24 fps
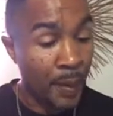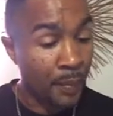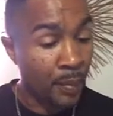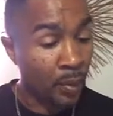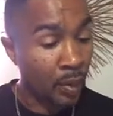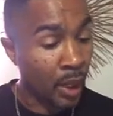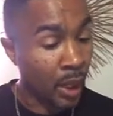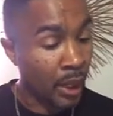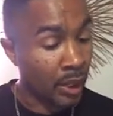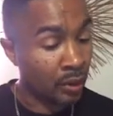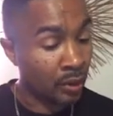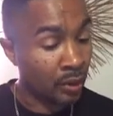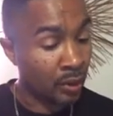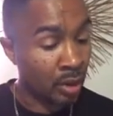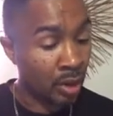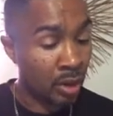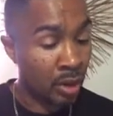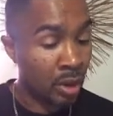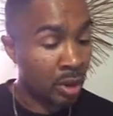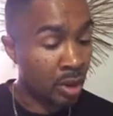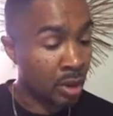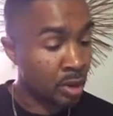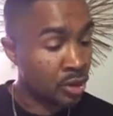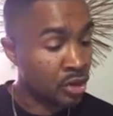like
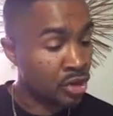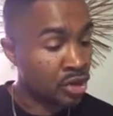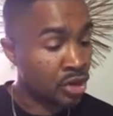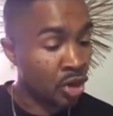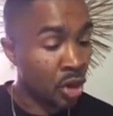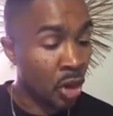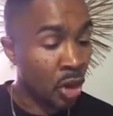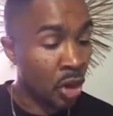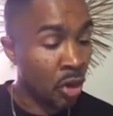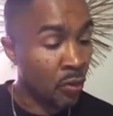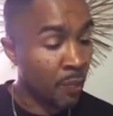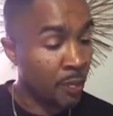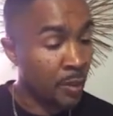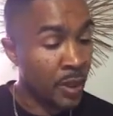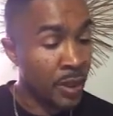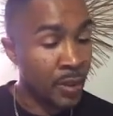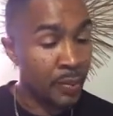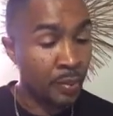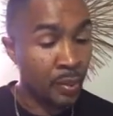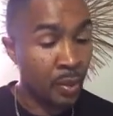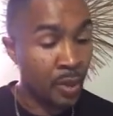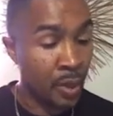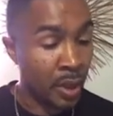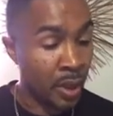to start with
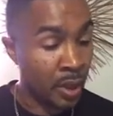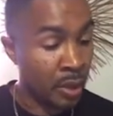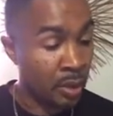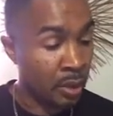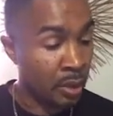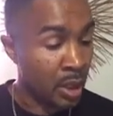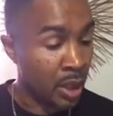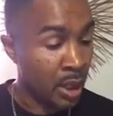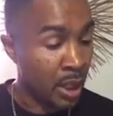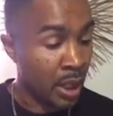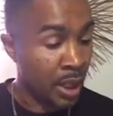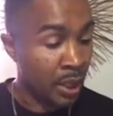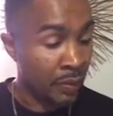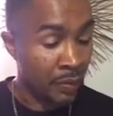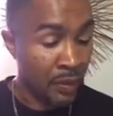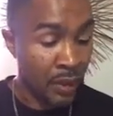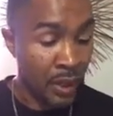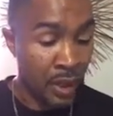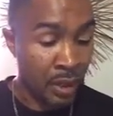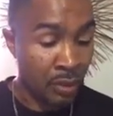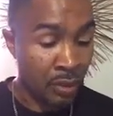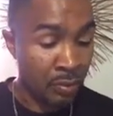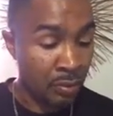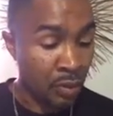people, and
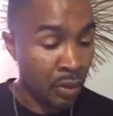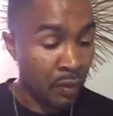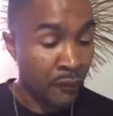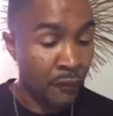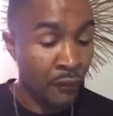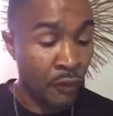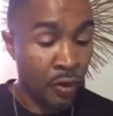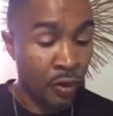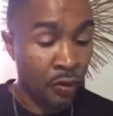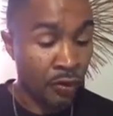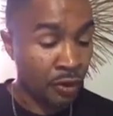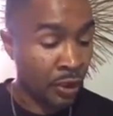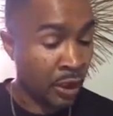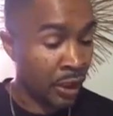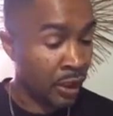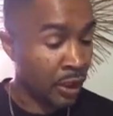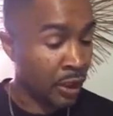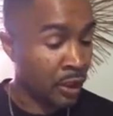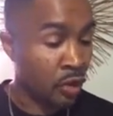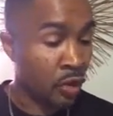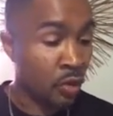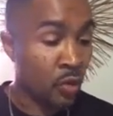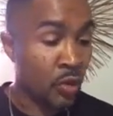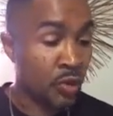then first thing they
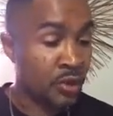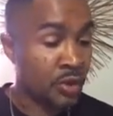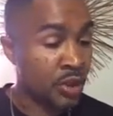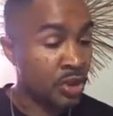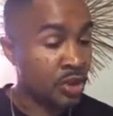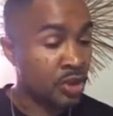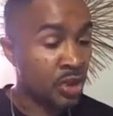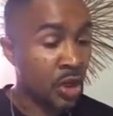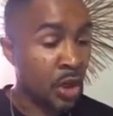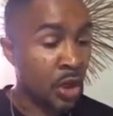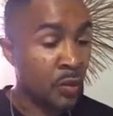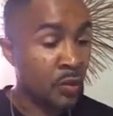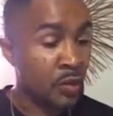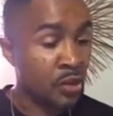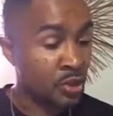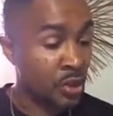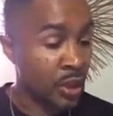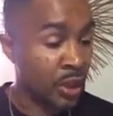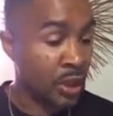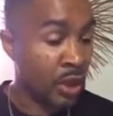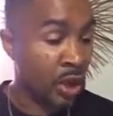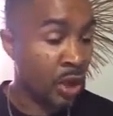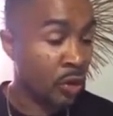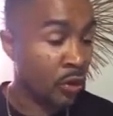do once they start with you, they
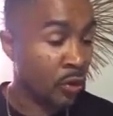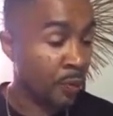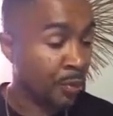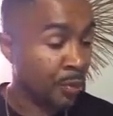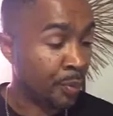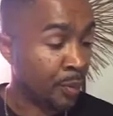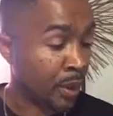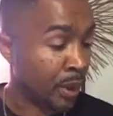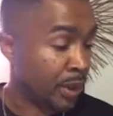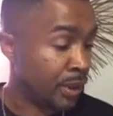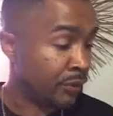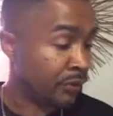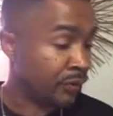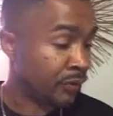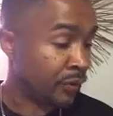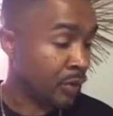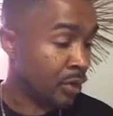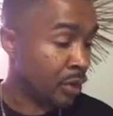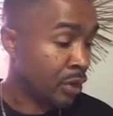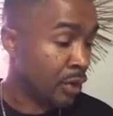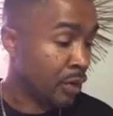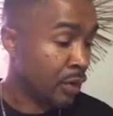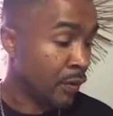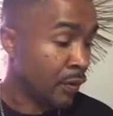call the police
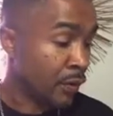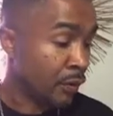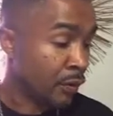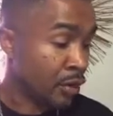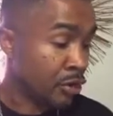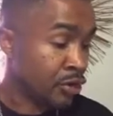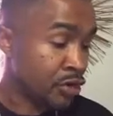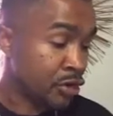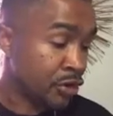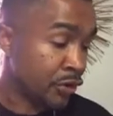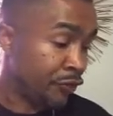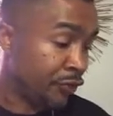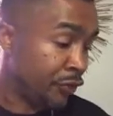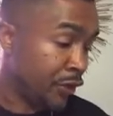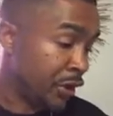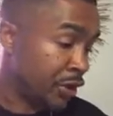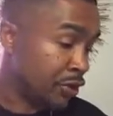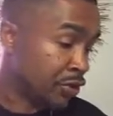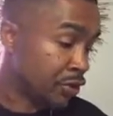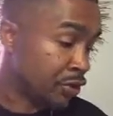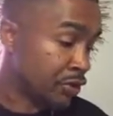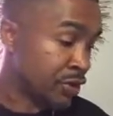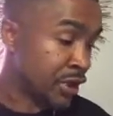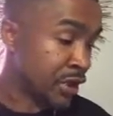because you defend
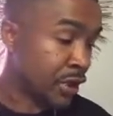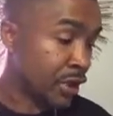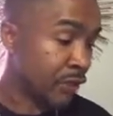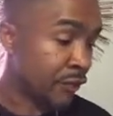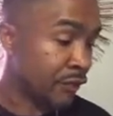yourself.